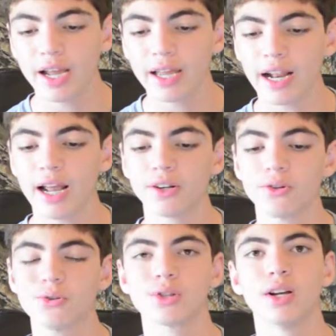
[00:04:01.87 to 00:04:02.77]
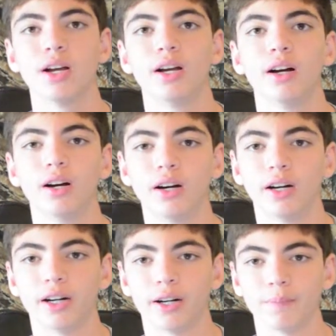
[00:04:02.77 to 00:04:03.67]
It handles
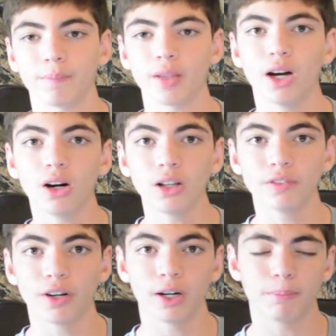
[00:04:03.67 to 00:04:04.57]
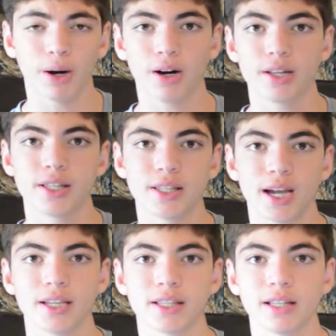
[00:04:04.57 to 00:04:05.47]
all of our parts
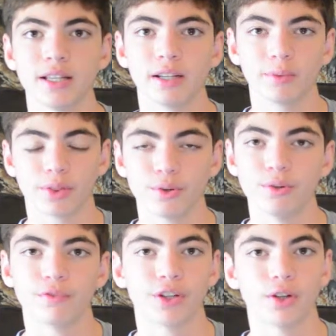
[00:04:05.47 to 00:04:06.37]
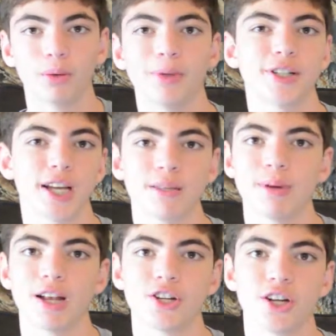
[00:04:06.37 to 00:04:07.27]
nicely with room for a whole bunch of
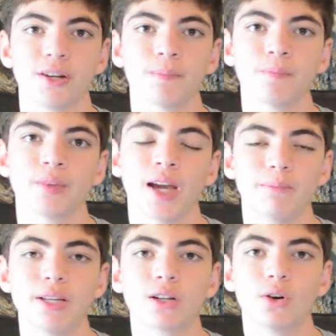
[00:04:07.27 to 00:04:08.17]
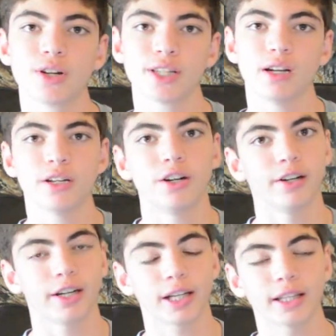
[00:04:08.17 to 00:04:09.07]
expansion. And being Corsair, you know
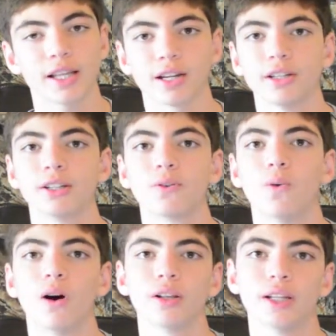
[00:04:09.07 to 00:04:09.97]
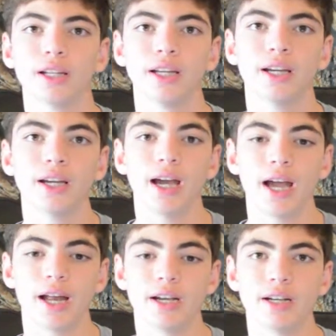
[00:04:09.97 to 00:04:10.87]
you're going to get that good quality,
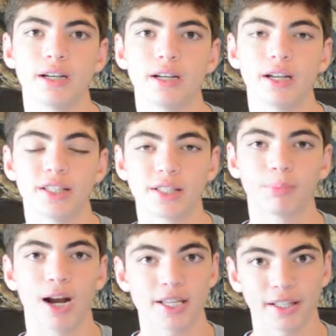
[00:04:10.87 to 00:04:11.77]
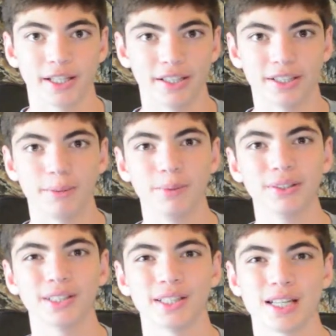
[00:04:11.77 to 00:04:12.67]
and it's surprisingly good to
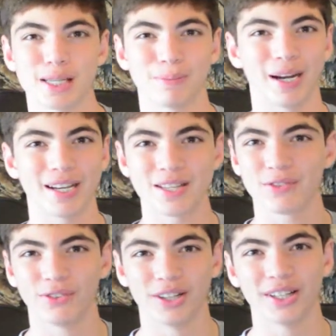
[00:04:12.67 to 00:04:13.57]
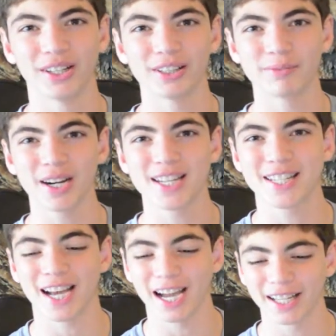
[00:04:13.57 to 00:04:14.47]
build in despite its $40 price
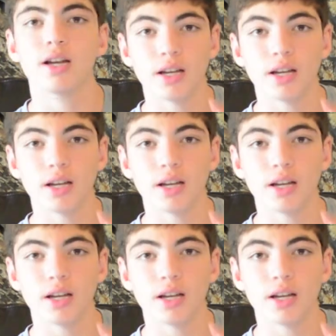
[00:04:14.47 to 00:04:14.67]
tag.